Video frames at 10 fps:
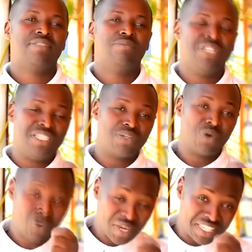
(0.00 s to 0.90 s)
buri
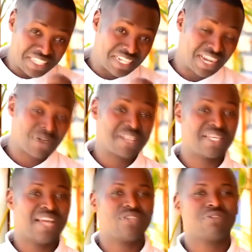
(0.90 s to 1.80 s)
gikorwa kigira ingaruka
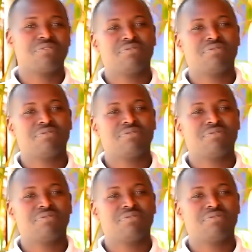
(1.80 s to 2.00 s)
zacyo